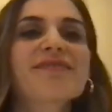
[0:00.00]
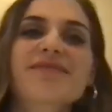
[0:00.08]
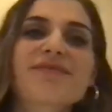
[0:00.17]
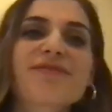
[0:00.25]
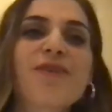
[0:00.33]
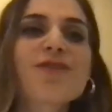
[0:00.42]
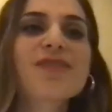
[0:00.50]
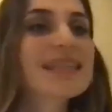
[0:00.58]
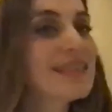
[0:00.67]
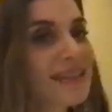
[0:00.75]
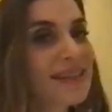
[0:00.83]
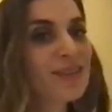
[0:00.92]
for
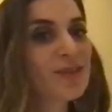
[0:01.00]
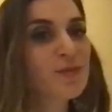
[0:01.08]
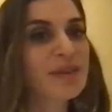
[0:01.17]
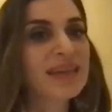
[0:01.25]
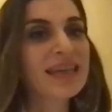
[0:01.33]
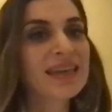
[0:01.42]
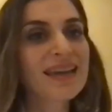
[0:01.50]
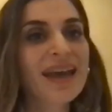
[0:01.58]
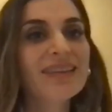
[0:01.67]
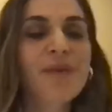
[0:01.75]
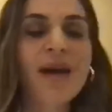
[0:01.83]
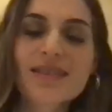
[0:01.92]
listening to me
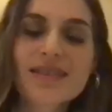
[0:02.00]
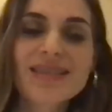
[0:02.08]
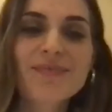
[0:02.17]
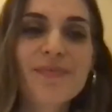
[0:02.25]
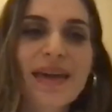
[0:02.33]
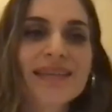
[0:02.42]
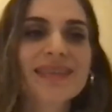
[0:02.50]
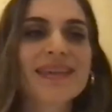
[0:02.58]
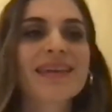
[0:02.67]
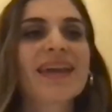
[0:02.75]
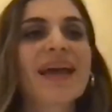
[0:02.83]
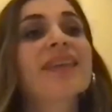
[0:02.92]
and
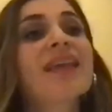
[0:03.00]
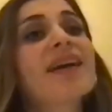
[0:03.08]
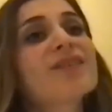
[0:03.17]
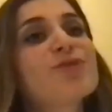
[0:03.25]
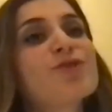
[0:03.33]
participating. And I don't know,